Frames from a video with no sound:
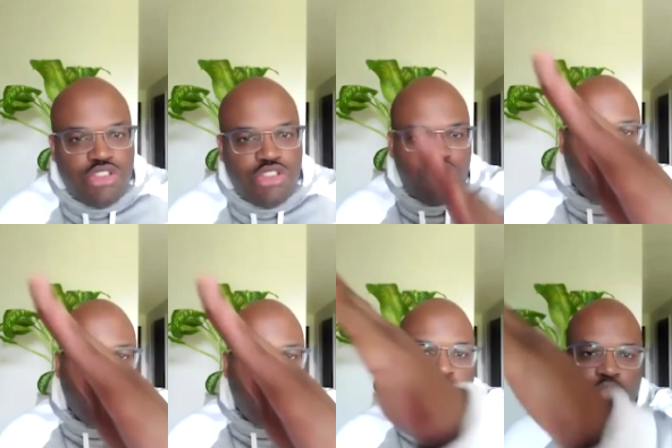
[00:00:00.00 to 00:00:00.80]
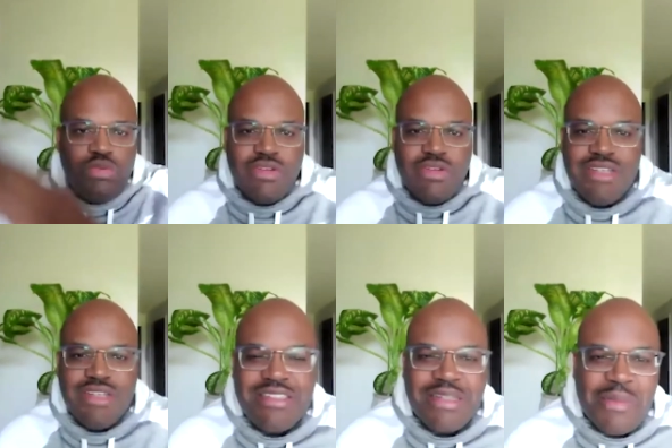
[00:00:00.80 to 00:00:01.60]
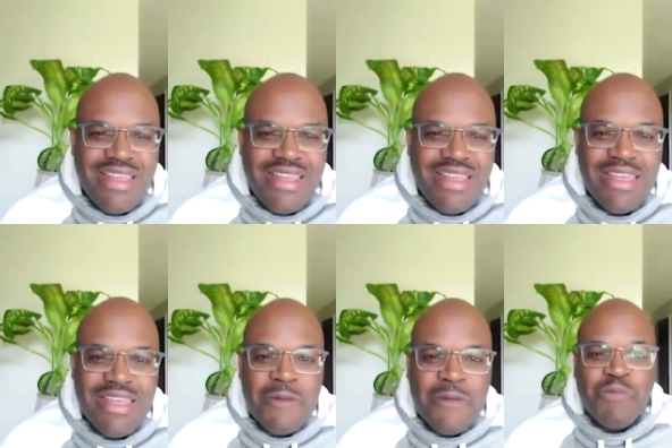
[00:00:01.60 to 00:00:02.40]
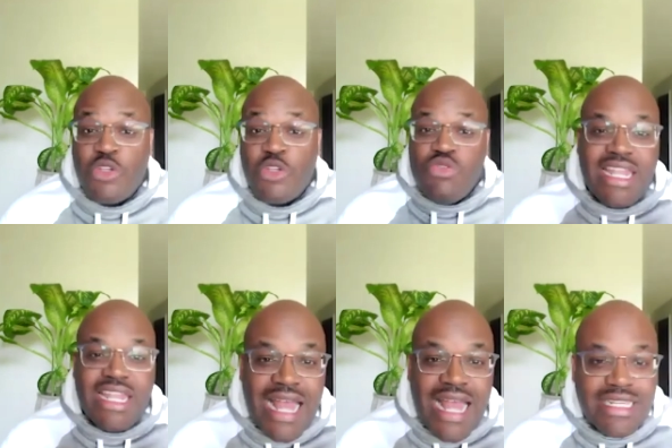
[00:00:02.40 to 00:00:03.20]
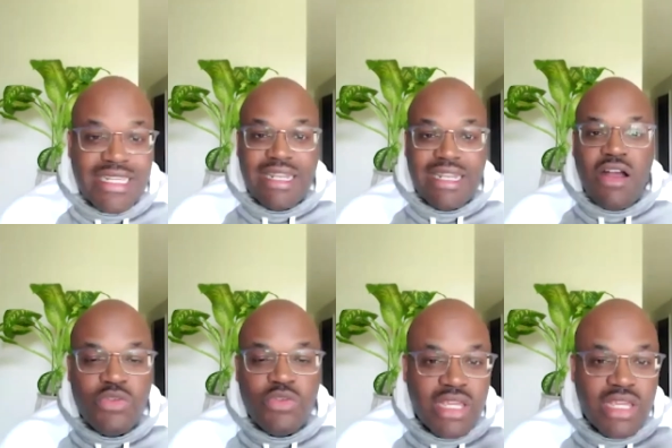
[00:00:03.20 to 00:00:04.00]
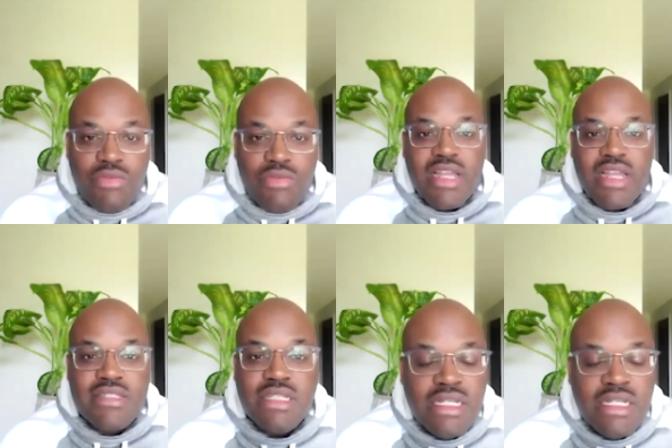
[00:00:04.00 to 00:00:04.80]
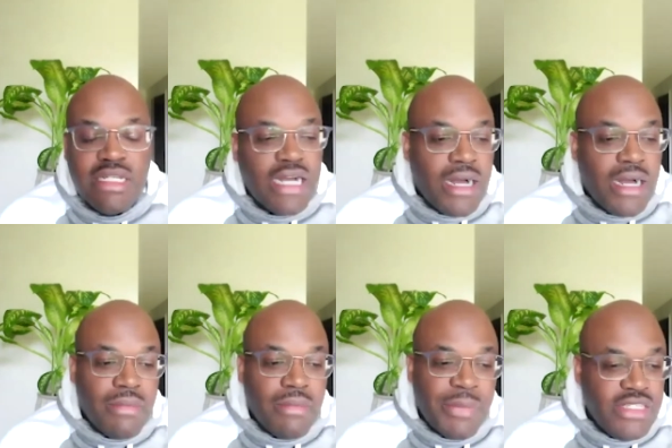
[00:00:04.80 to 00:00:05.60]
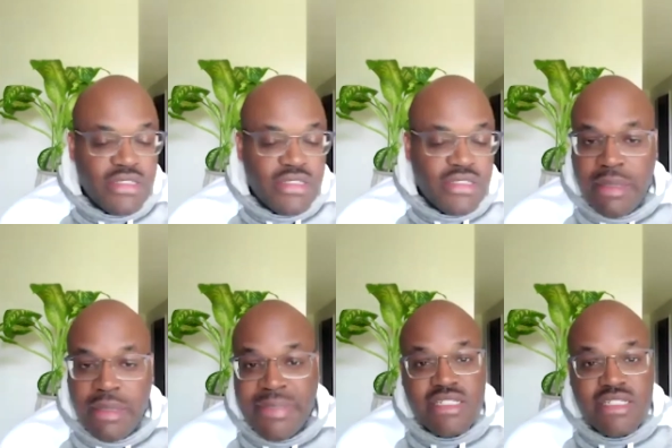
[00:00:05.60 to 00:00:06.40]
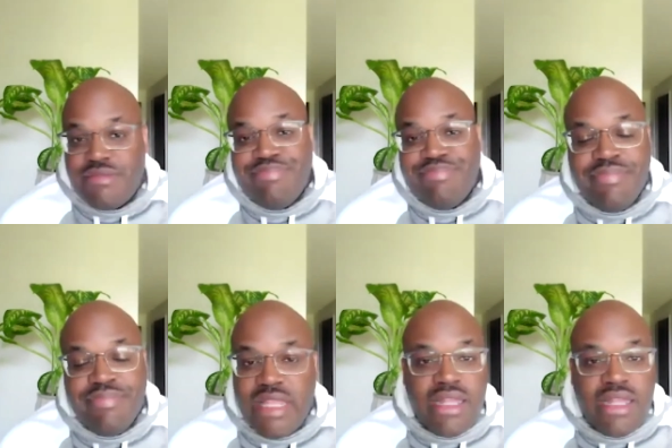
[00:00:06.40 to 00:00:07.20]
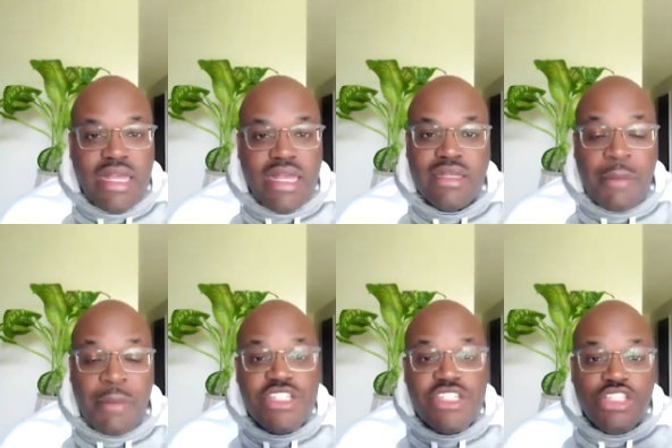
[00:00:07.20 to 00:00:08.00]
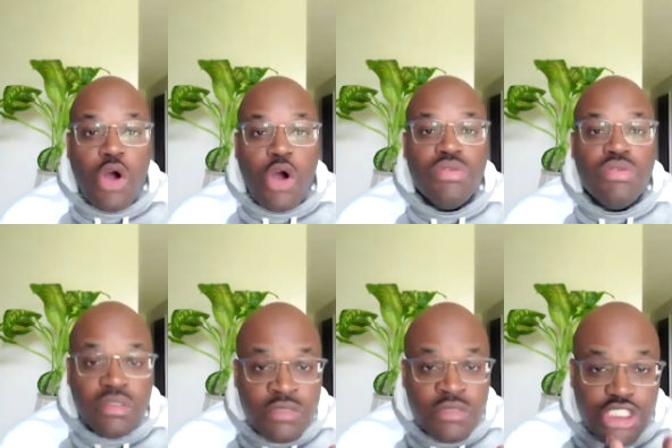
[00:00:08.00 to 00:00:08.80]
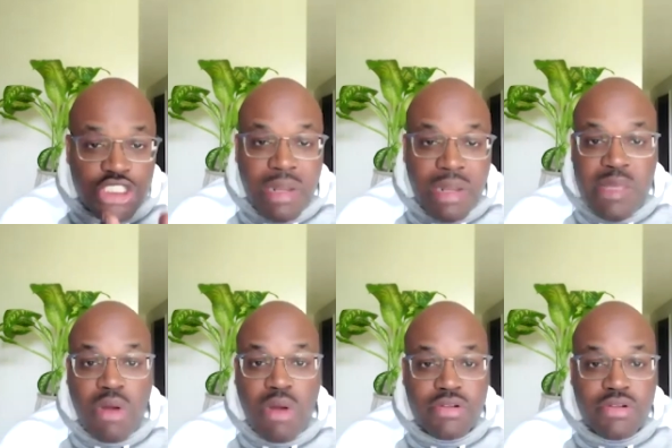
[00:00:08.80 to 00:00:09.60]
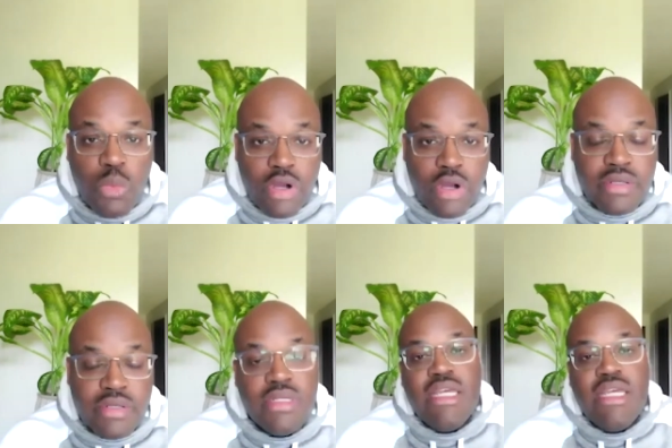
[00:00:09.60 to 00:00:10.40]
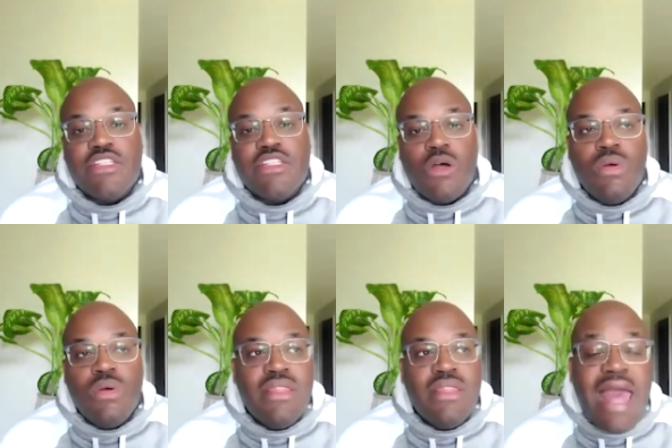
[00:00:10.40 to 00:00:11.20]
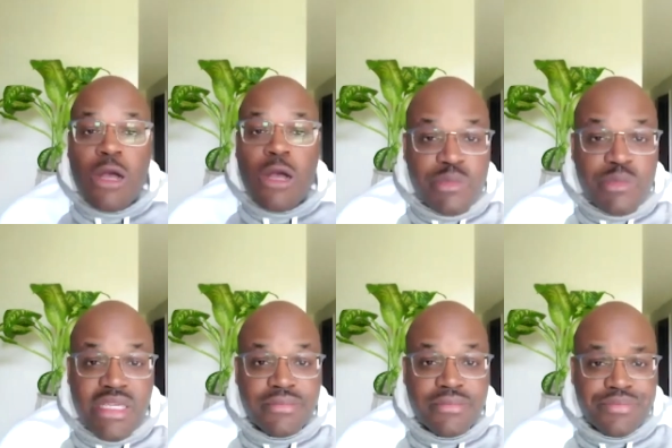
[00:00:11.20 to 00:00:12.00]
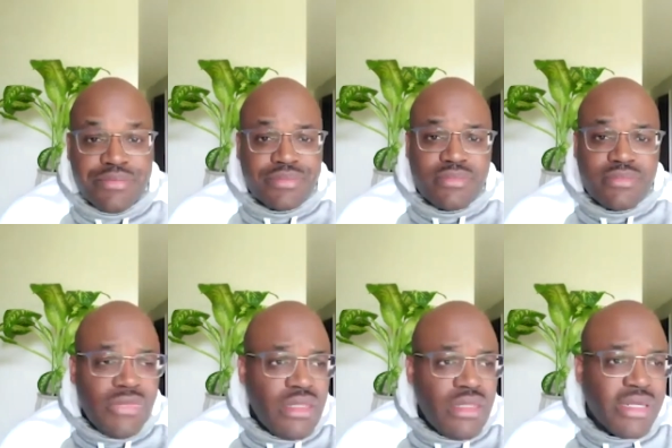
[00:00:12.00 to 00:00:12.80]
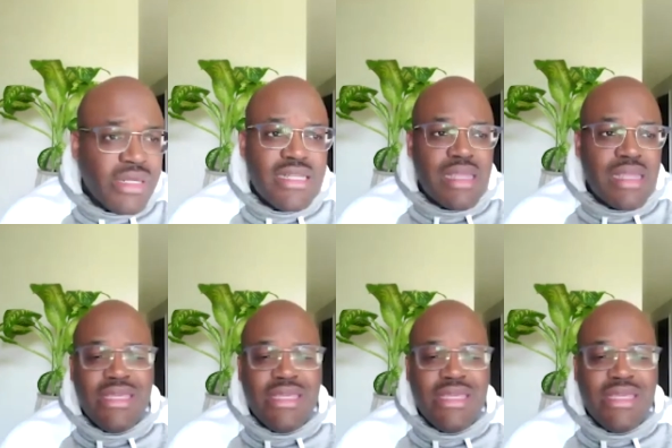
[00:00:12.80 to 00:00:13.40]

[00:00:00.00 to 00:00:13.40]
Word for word: you see what I mean? So you cannot take a day off. You cannot rest. Um, I mean, you, I mean, just, I mean, just know, just know that people are out there working, and so that helps me because I mean,